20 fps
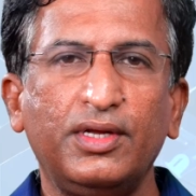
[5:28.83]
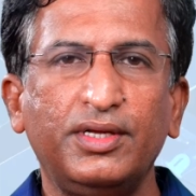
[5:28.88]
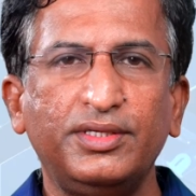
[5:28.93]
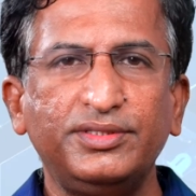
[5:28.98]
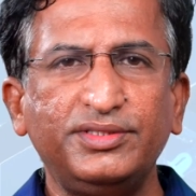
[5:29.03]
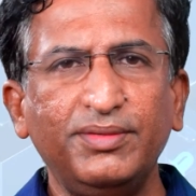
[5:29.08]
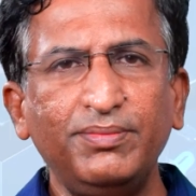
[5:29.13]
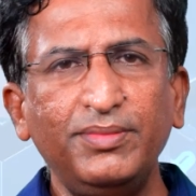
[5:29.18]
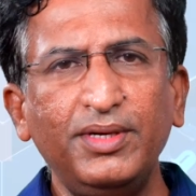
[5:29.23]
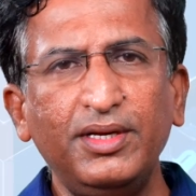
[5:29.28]

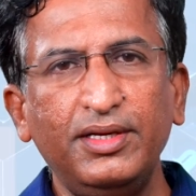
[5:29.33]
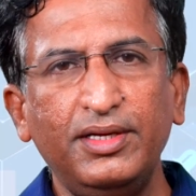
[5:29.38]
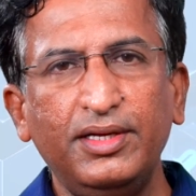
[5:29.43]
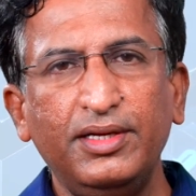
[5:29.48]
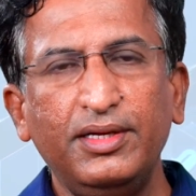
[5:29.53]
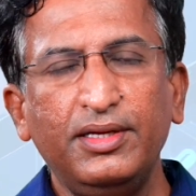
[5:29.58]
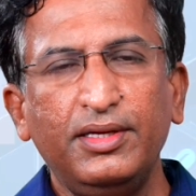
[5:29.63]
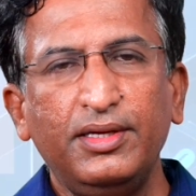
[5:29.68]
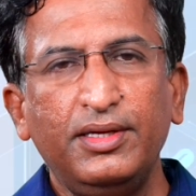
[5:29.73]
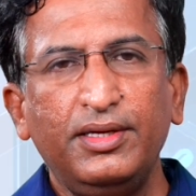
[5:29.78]

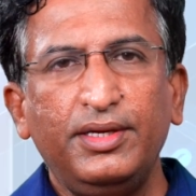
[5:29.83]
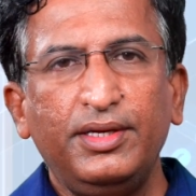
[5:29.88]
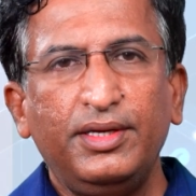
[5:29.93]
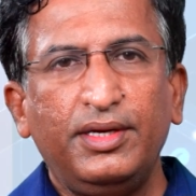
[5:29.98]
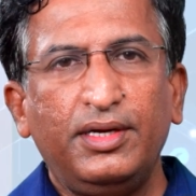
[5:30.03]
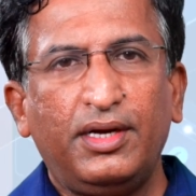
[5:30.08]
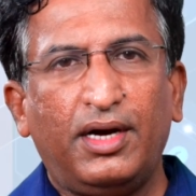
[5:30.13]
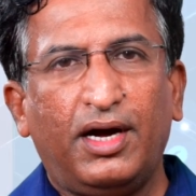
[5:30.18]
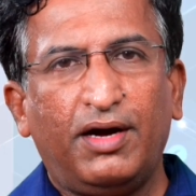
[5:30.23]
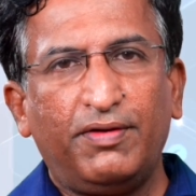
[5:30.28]
Similarly,
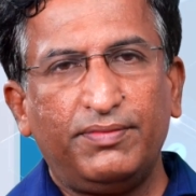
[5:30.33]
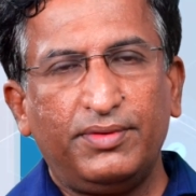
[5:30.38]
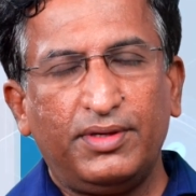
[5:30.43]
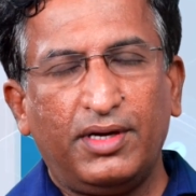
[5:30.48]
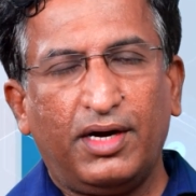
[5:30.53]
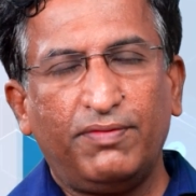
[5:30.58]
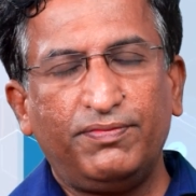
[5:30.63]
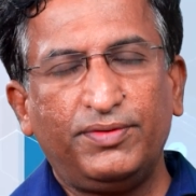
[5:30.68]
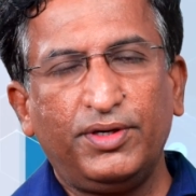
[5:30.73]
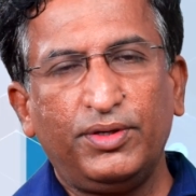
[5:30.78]
uh,
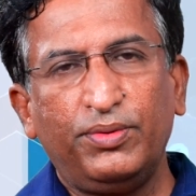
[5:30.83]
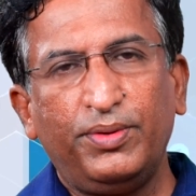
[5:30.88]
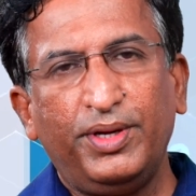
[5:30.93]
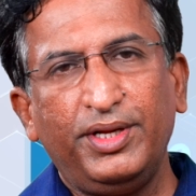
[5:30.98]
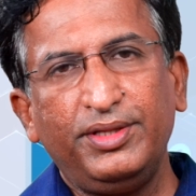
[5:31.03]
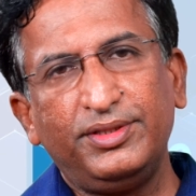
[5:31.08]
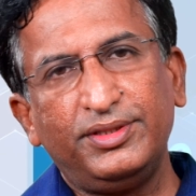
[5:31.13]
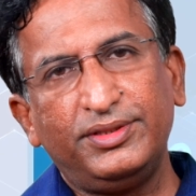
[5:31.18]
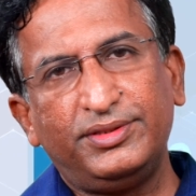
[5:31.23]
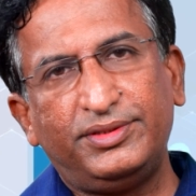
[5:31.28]
after
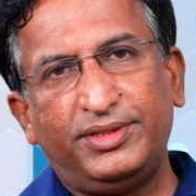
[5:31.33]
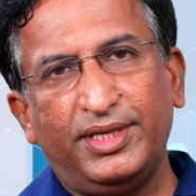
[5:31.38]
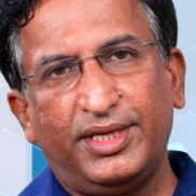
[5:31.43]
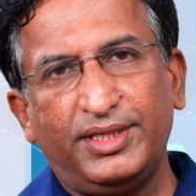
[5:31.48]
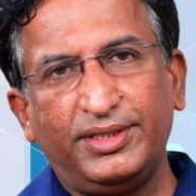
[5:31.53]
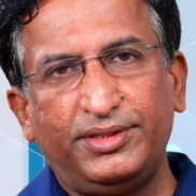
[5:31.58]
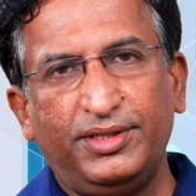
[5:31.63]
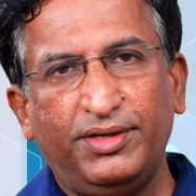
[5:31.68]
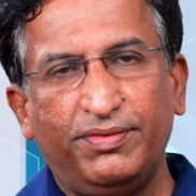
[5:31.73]
doing this test,